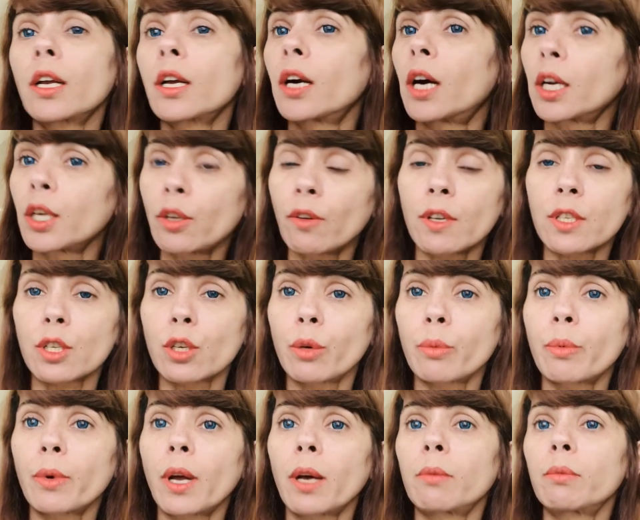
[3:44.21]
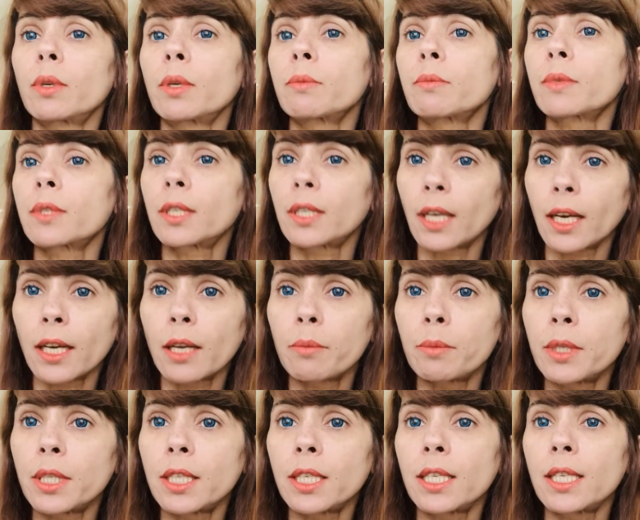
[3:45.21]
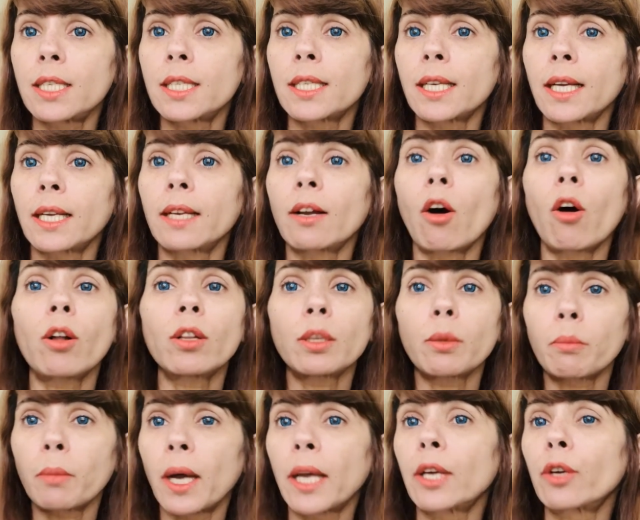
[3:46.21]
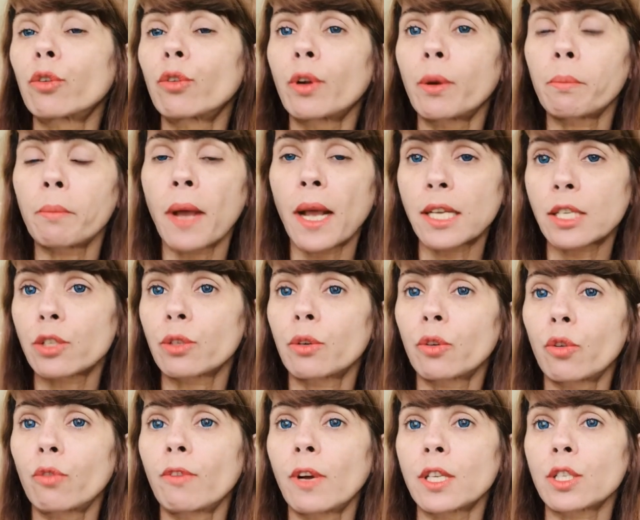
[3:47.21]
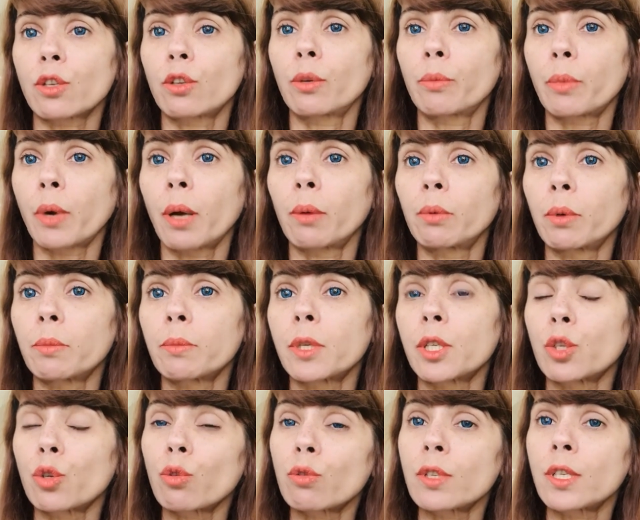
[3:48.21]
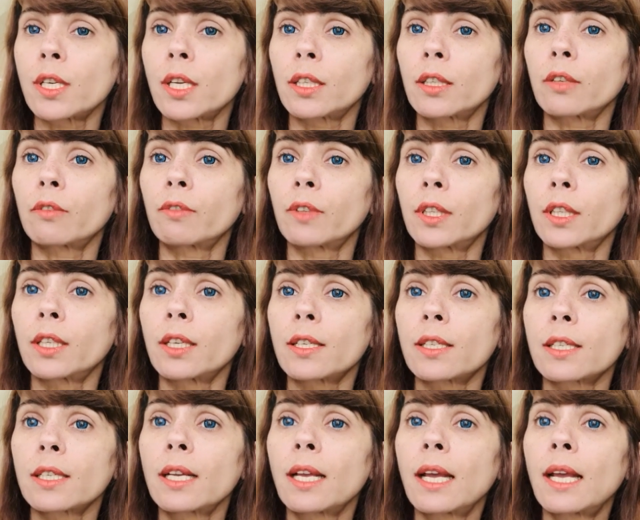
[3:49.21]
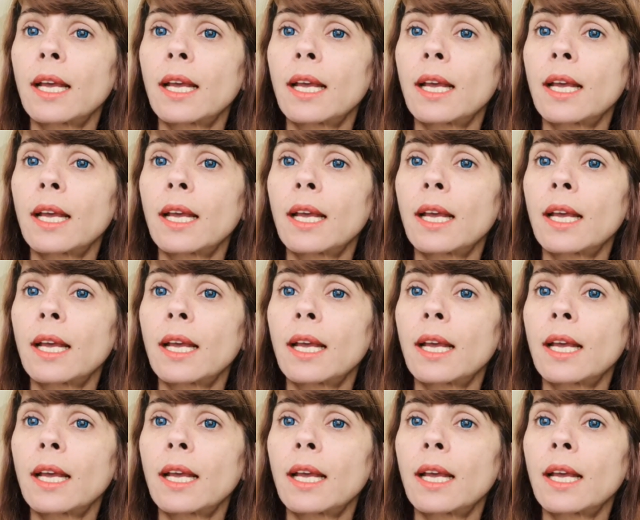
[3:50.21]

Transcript: cardiovascular problems, diabetes, and all the micro and macrovascular problems associated with this,